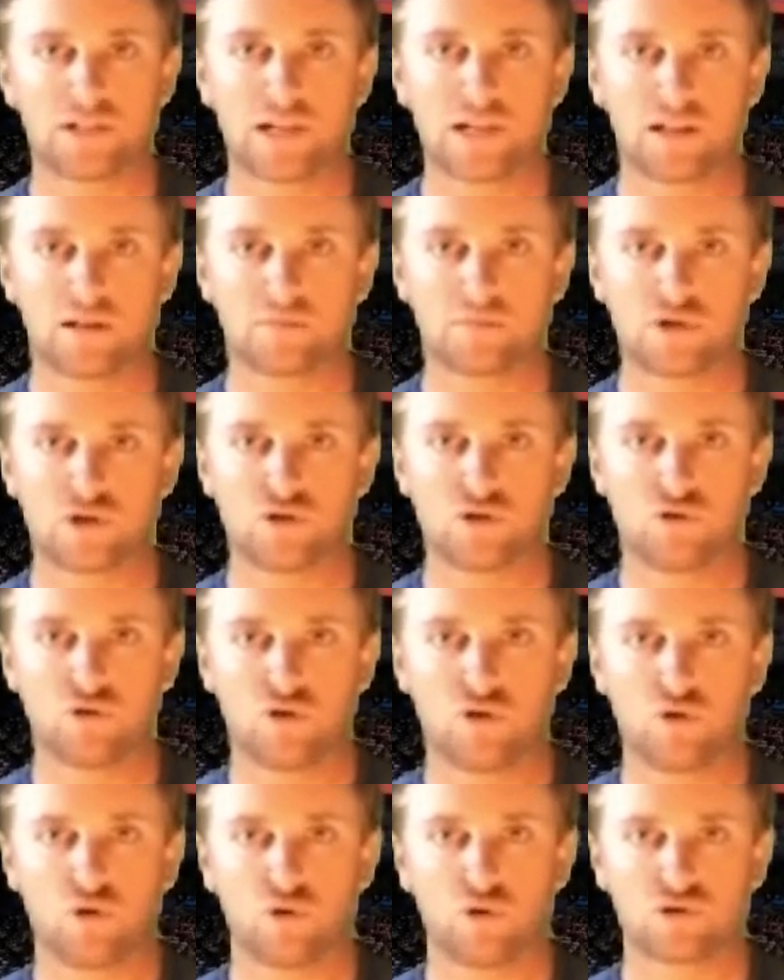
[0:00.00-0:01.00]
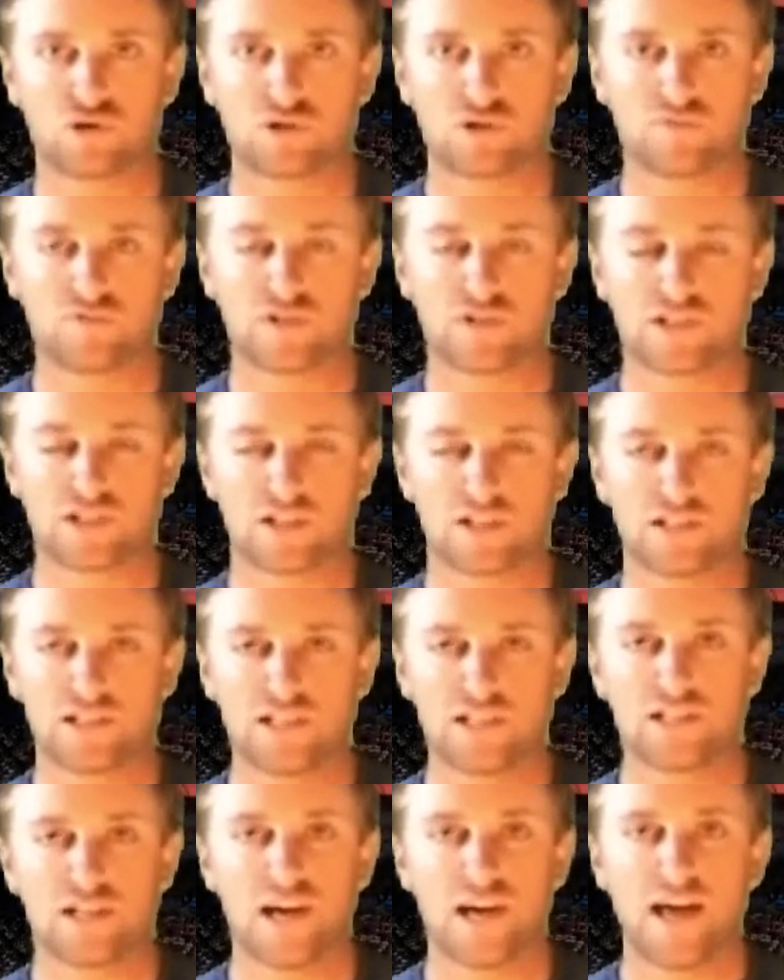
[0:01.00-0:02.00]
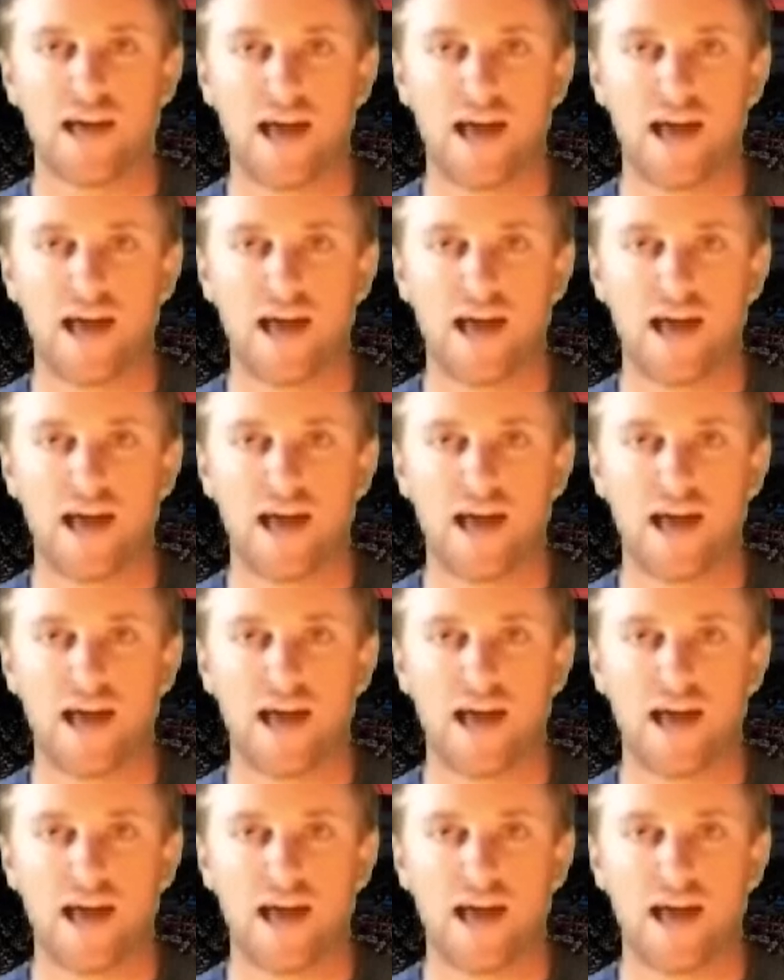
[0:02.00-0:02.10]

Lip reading: take them to your courts and facilities